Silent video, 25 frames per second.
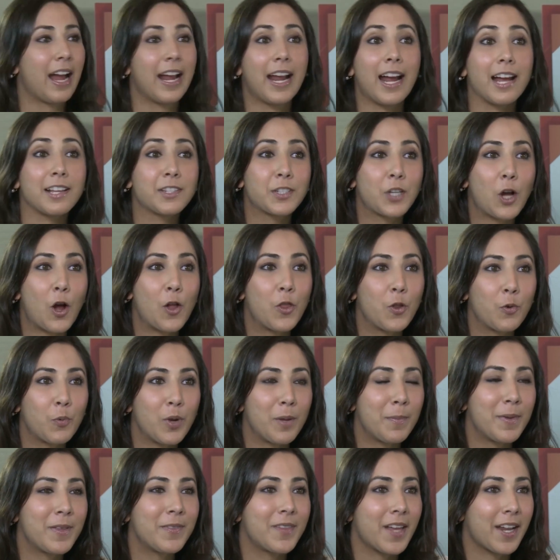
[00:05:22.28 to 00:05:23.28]
I ask all the
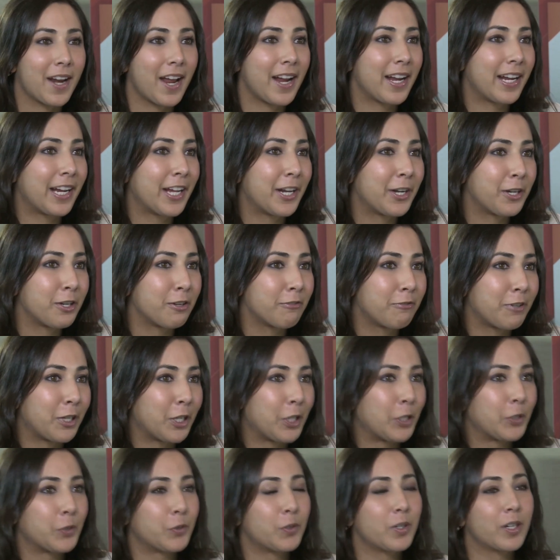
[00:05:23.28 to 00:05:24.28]
women that I
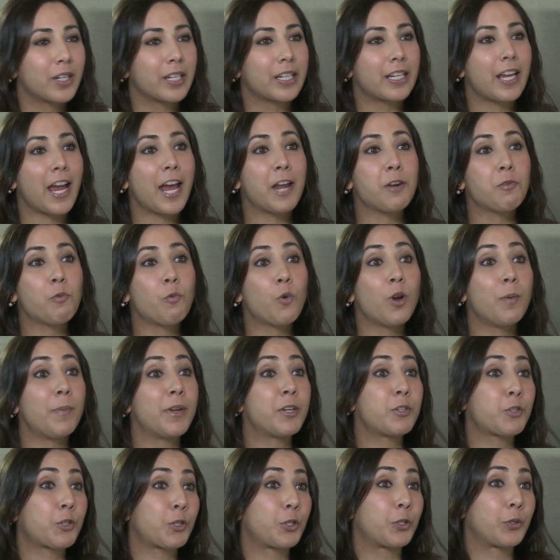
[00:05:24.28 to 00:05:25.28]
interview, can
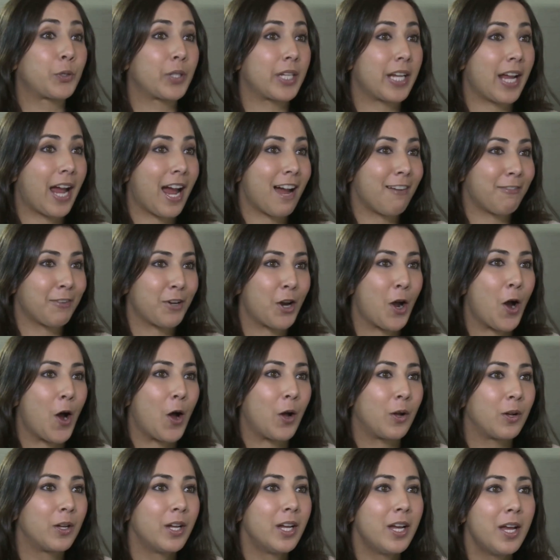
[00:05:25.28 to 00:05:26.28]
women truly have it
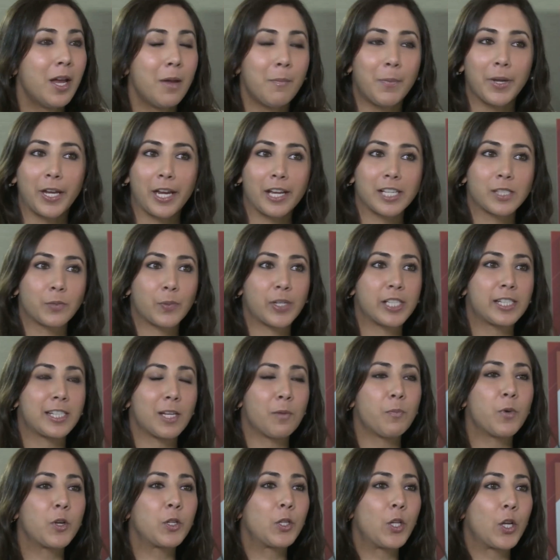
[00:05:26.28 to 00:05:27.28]
all? Because
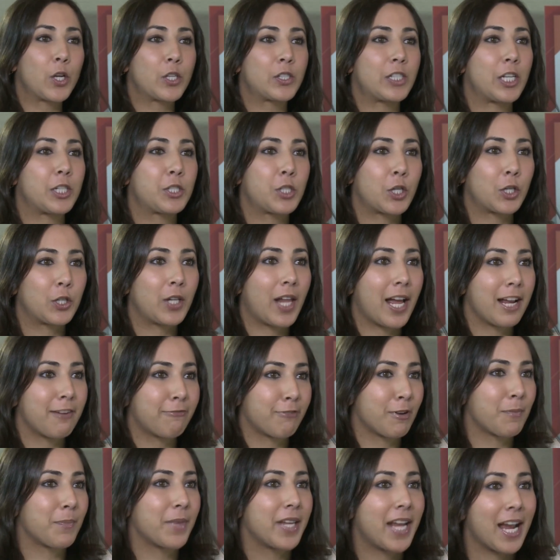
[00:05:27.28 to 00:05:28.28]
when someone looks at your
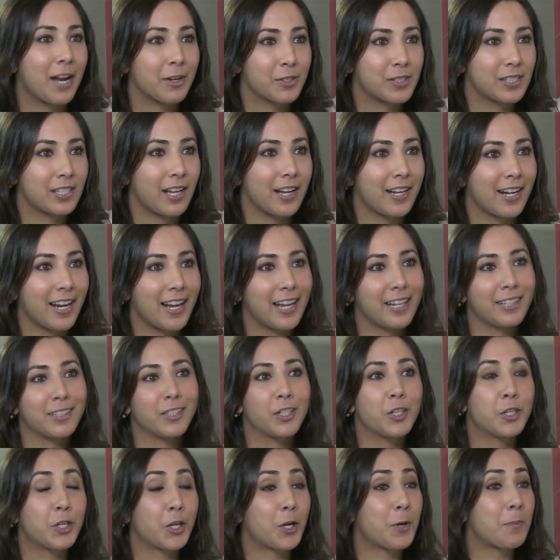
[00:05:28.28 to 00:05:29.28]
life from the outside in,
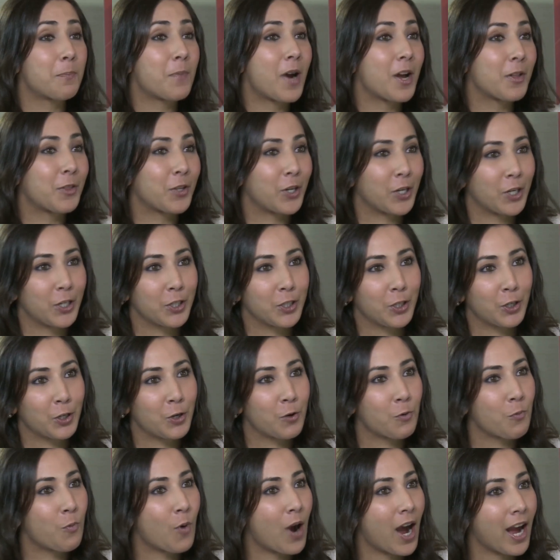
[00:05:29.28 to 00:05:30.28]
your mother,
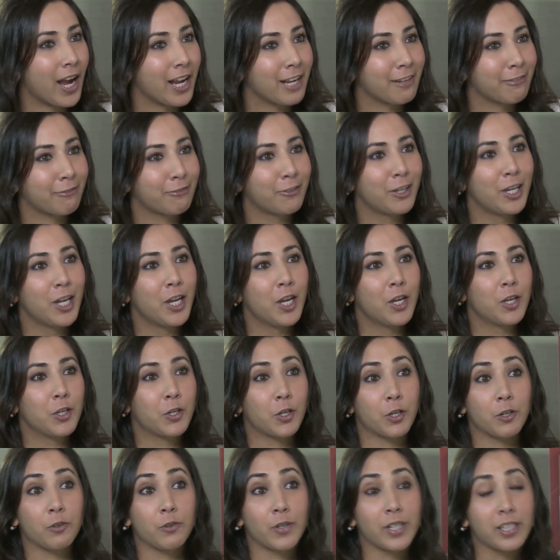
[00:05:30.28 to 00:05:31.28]
your wife,
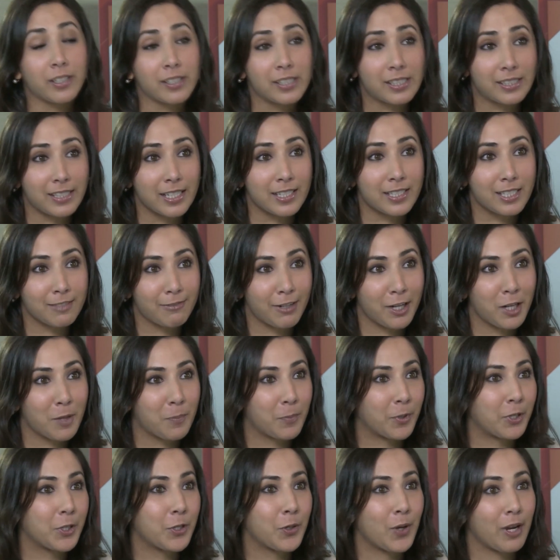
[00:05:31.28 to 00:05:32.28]
you're a real estate
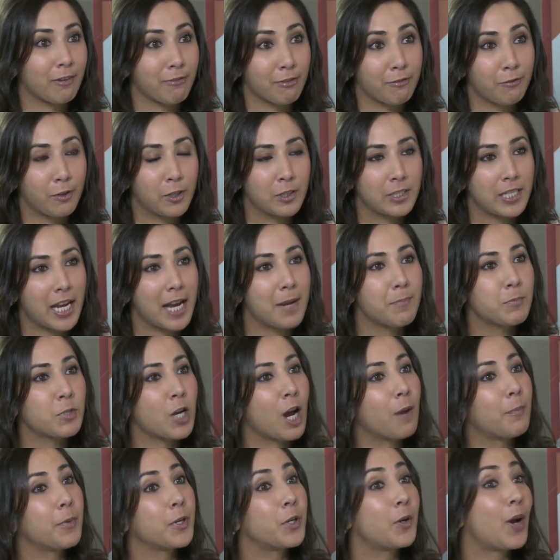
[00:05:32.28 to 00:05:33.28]
developer, you have a full-time
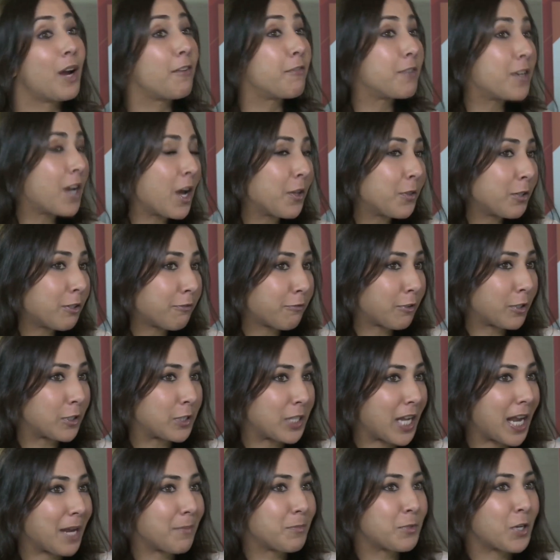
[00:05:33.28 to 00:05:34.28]
job, but you have another
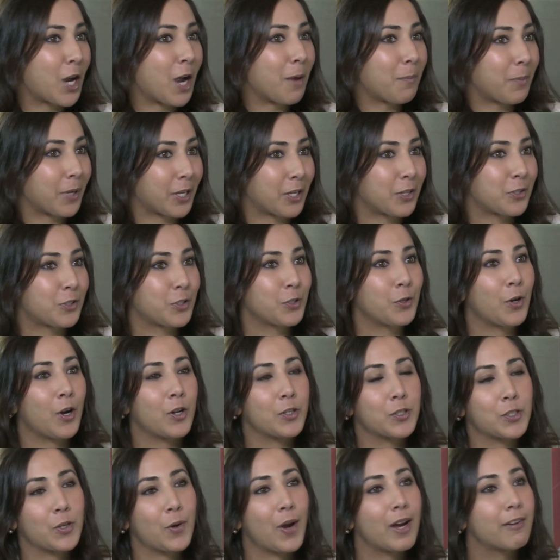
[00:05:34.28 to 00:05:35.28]
full-time job because you
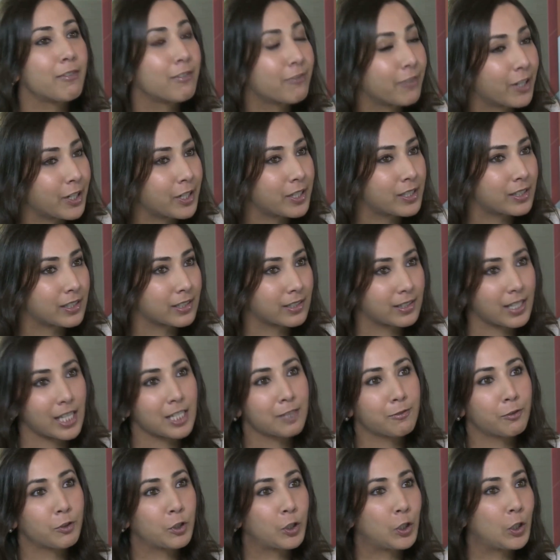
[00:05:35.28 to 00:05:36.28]
also have a very
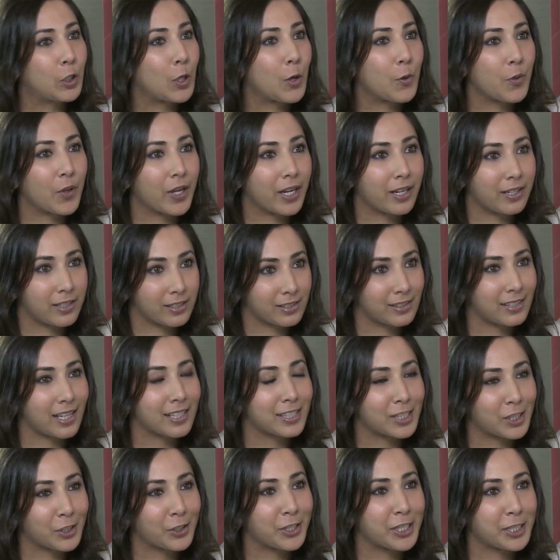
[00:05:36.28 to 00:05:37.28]
successful clothing and
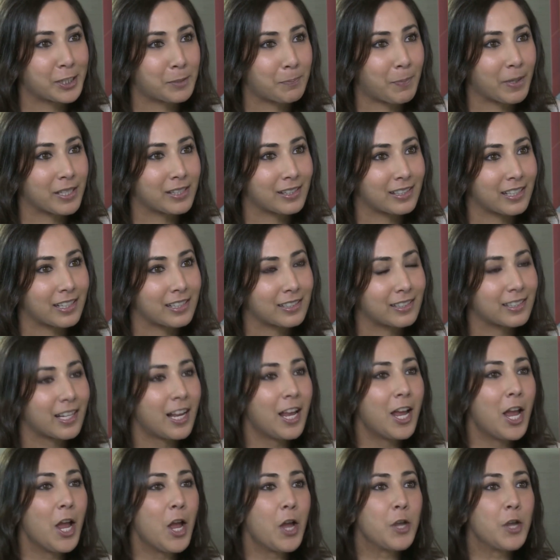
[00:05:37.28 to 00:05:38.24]
accessories business.